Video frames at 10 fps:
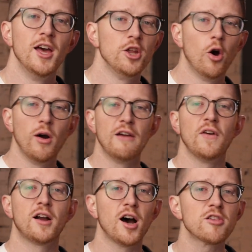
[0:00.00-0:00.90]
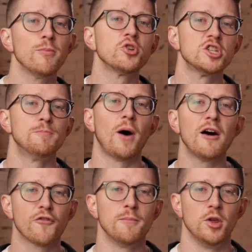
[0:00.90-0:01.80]
You know, if a customer just
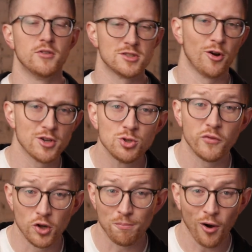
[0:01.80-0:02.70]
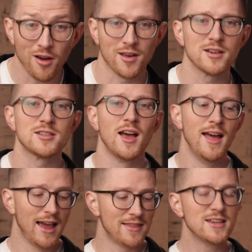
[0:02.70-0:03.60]
bought from you, as long as you have good products,
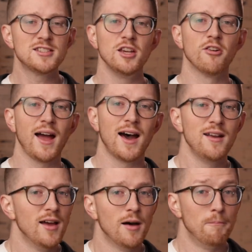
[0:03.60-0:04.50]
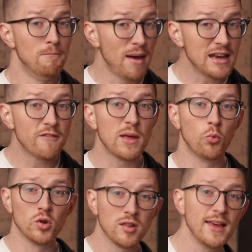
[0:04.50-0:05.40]
and they see your ad, many of them
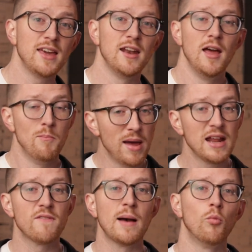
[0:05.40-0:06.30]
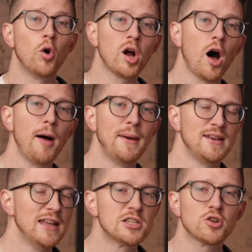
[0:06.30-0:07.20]
will like it. Many of them will comment,
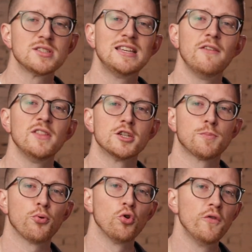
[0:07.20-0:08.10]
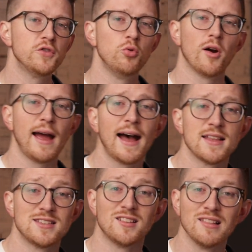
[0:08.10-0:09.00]
and it starts giving this proof to our
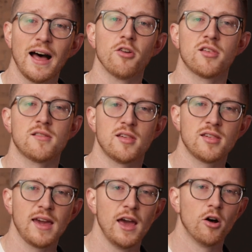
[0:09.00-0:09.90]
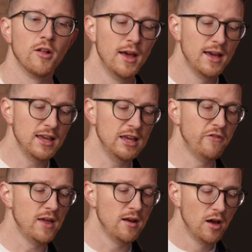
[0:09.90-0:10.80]
ads that allows us to scale
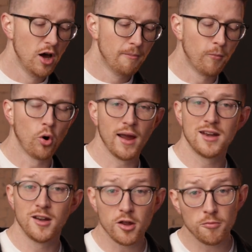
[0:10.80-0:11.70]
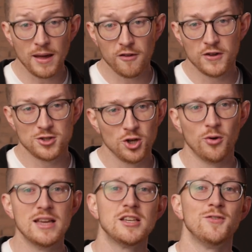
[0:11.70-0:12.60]
even more. And another benefit too
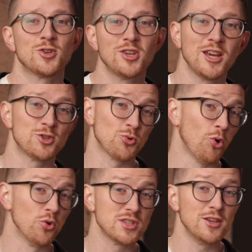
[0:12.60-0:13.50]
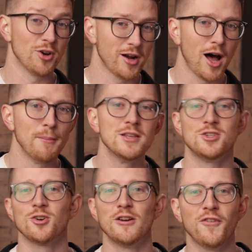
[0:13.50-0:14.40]
is if you start to get trolls in your comments,
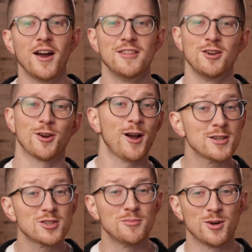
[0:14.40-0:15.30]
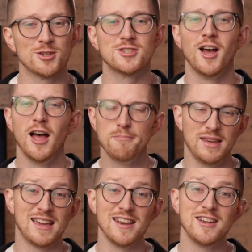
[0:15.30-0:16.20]
you're going to find that your customers
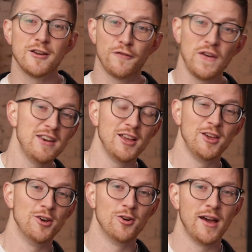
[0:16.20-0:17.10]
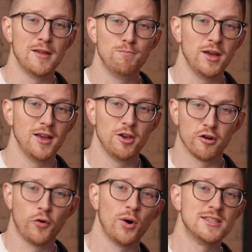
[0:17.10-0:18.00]
begin defending you and being your
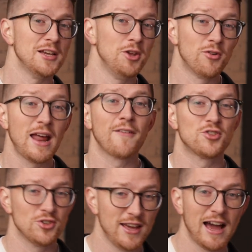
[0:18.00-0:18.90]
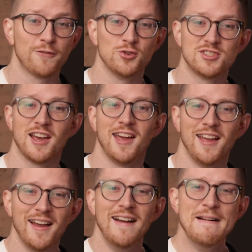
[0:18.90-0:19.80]
voice, and you don't actually have to
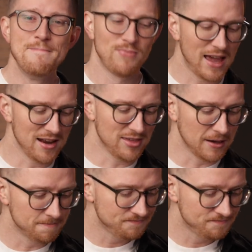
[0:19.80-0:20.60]
say anything.